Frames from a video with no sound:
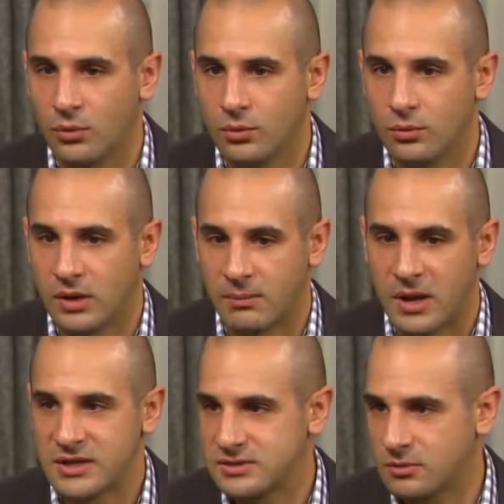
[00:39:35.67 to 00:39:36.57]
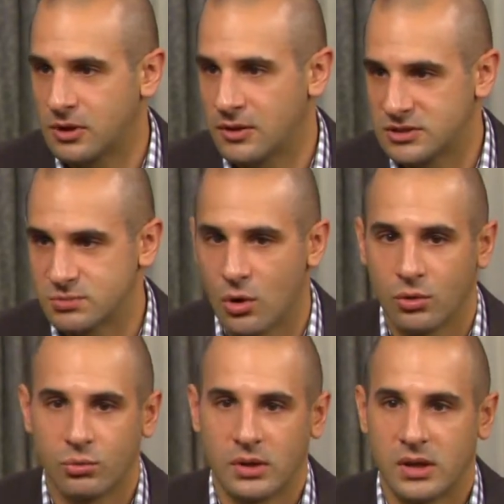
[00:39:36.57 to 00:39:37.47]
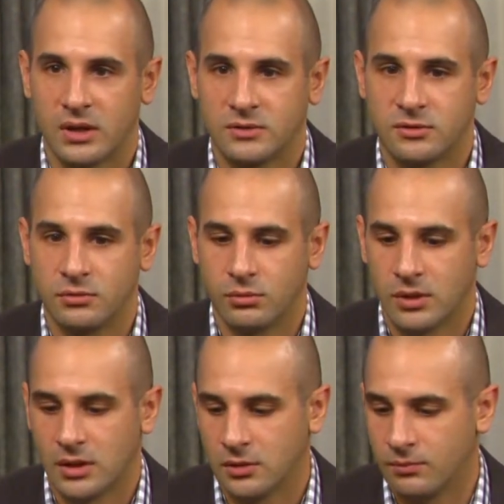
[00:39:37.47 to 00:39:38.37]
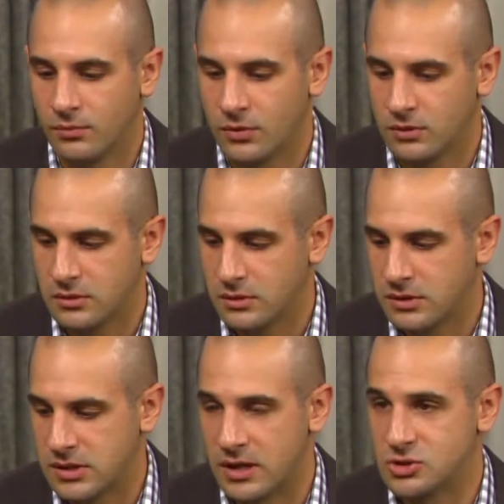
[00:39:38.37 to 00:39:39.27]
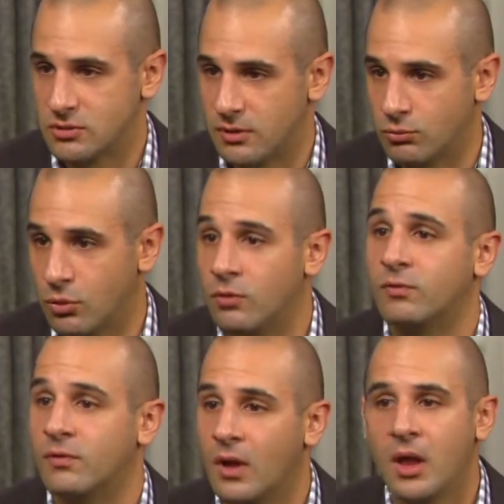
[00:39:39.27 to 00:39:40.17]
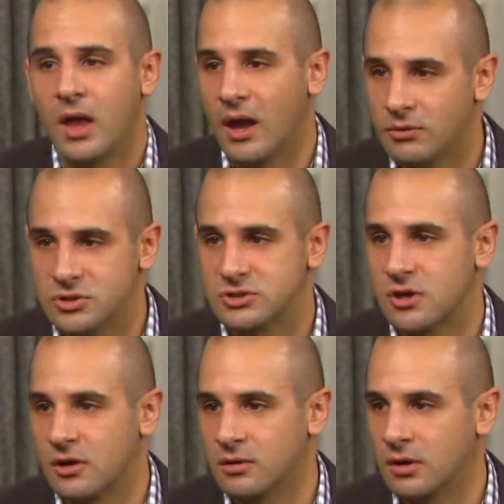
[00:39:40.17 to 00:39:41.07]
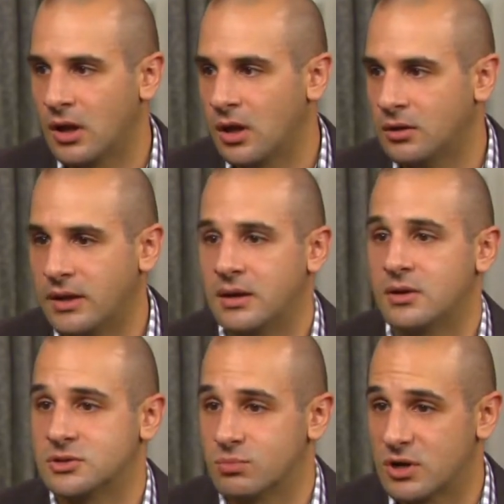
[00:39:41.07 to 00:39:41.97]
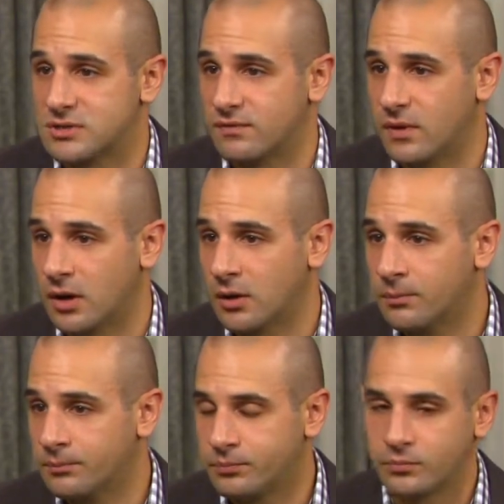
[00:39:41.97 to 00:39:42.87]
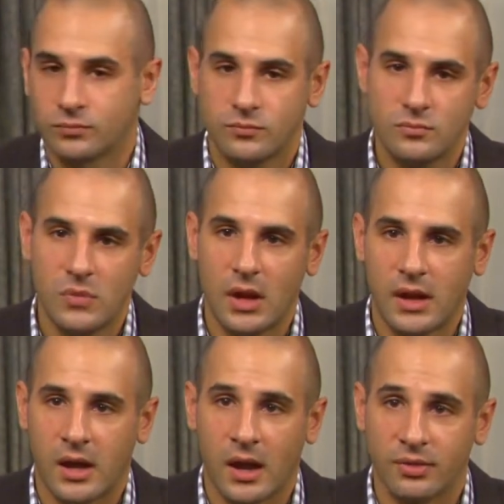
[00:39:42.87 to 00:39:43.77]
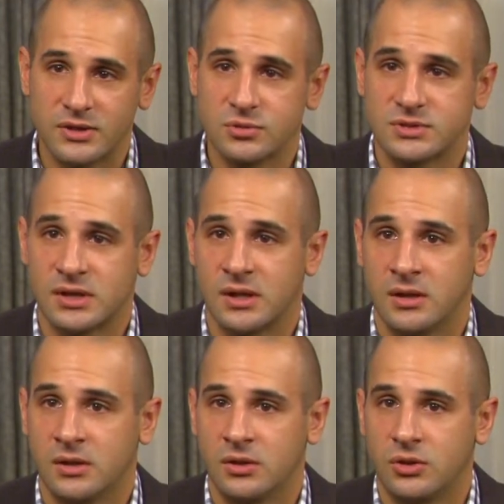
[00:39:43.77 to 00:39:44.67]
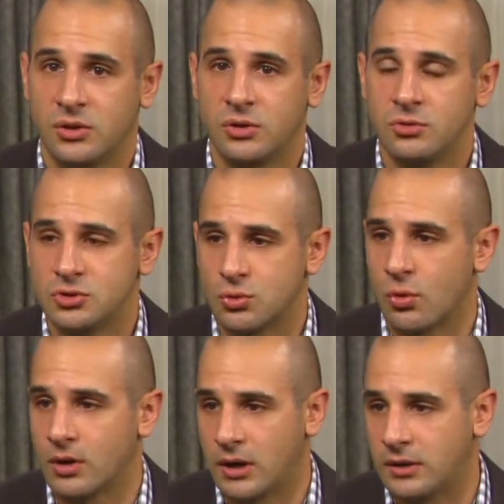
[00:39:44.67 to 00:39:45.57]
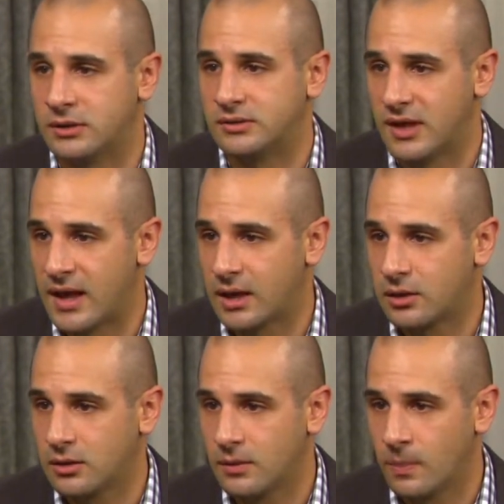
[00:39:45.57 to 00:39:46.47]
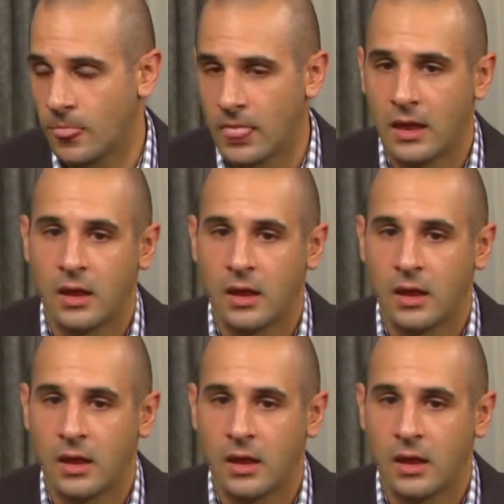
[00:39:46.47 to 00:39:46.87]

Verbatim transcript: we get past the cloud of smoke, we get to um, the edge of the roof, mm-hmm. and we just start uh, laying down suppressive fire. Mm-hmm. And this was a huge coordinated attack. Mm-hmm.